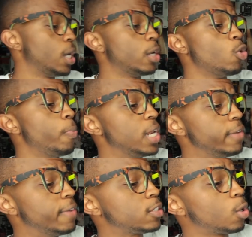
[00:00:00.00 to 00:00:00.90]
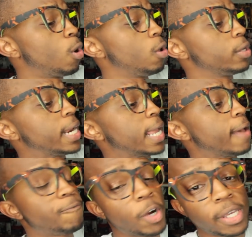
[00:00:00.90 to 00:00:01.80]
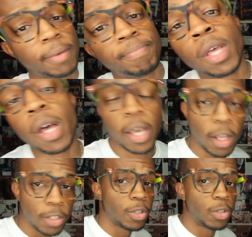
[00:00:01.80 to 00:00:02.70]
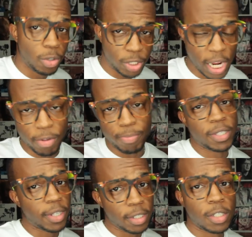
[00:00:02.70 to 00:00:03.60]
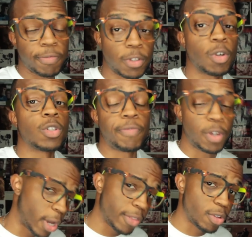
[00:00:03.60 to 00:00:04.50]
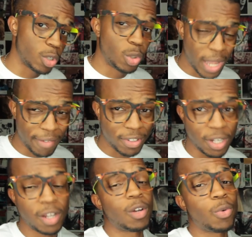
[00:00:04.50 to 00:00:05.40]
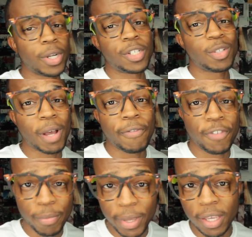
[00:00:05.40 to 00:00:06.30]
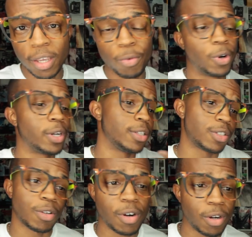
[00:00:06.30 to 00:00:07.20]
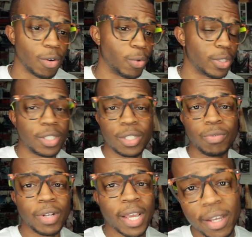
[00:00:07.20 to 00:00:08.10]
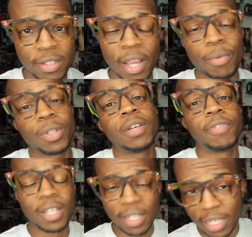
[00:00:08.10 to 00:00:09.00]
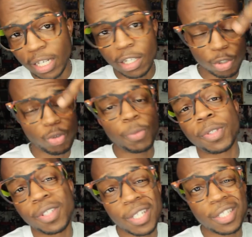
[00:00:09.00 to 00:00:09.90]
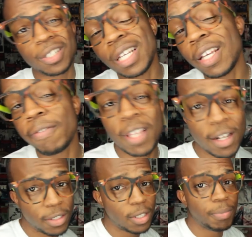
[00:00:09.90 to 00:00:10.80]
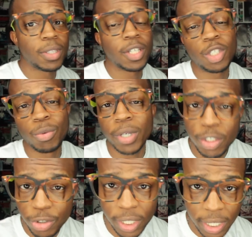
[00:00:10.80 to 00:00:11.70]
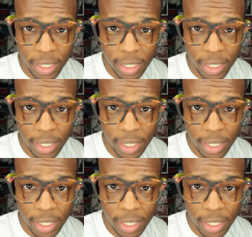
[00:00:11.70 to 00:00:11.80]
Well, I do believe that's all that I got for you. I also do chat with me sessions for those of you out there who have a ton of questions about filmmaking and where to get started or what to do next. I will leave a link in the description section if that is something that you were interested